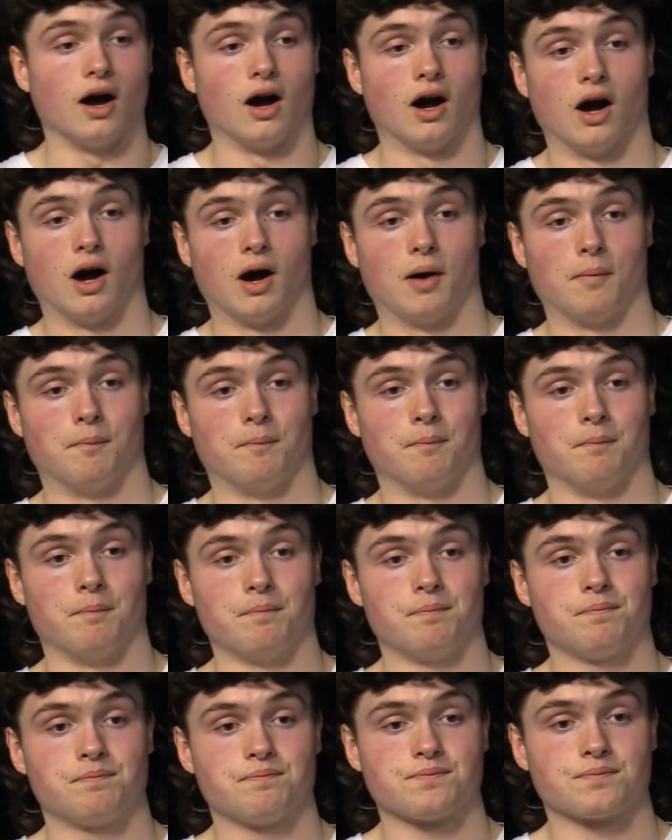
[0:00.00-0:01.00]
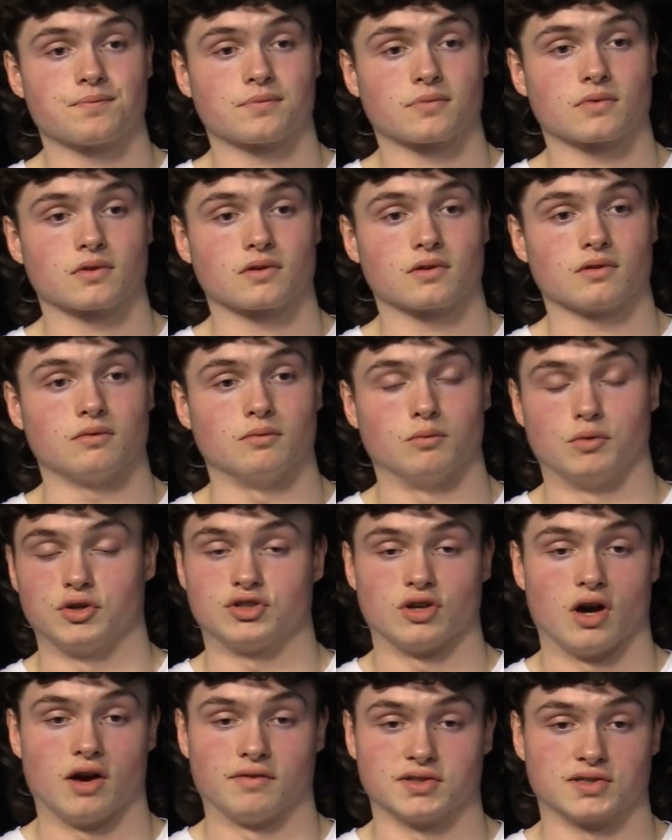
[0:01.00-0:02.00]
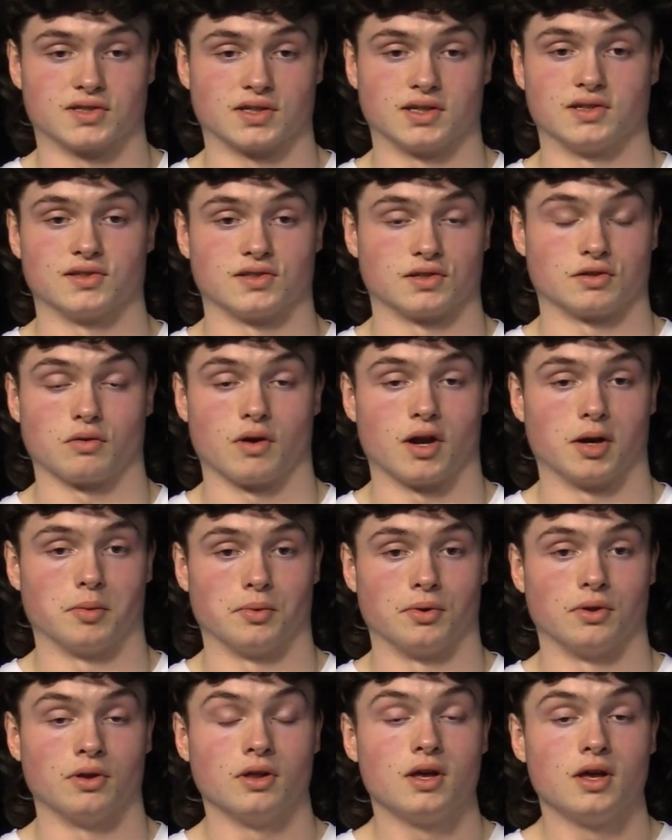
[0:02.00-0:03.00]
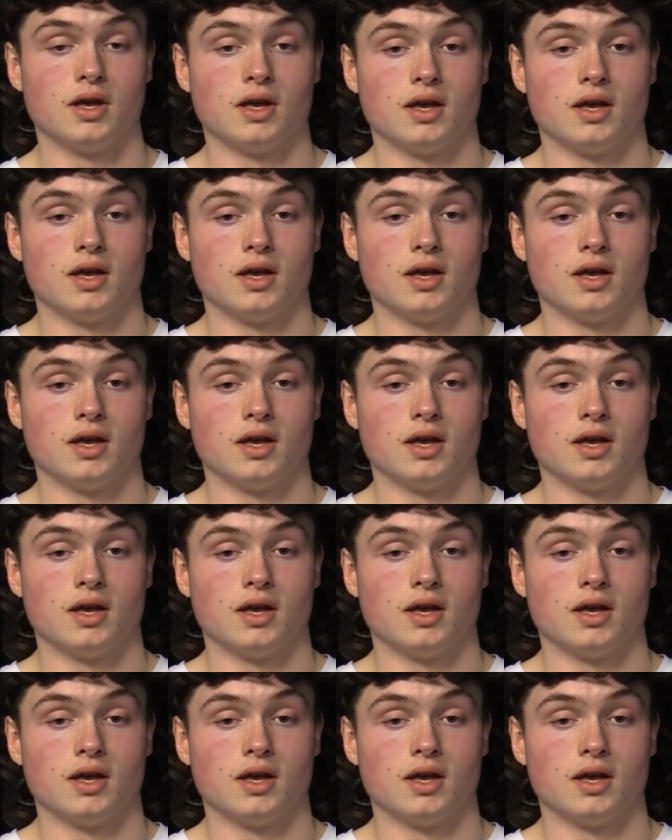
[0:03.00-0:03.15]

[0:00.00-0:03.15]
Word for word: um, which obviously is incredible.